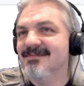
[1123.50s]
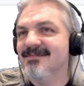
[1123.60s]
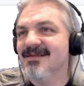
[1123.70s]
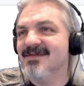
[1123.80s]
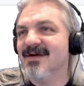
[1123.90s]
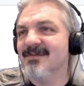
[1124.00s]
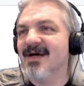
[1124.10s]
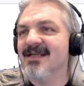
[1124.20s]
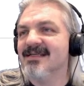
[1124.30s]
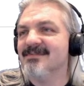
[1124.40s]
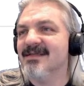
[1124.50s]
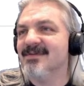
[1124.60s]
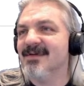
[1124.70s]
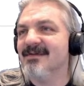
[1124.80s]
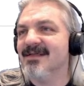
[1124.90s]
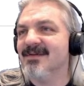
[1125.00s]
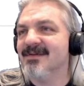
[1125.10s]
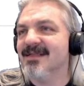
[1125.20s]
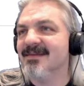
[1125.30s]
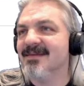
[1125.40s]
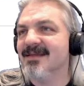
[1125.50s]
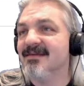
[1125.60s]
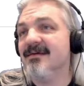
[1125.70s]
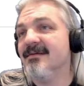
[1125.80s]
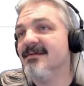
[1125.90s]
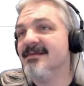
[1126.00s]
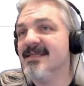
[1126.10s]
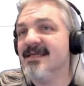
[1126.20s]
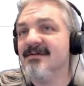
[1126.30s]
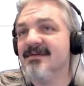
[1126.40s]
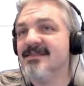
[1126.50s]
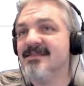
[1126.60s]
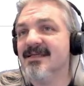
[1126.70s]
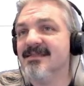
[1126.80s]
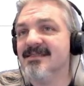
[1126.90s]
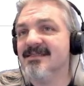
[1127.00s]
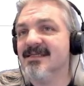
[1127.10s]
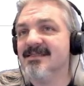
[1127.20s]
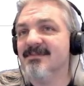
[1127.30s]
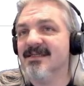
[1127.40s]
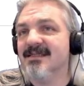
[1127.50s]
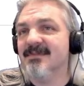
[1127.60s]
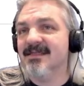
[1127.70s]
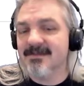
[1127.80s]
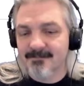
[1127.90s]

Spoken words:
To try and punish me for having not done things. Oh, no, it's there. It's just been committed.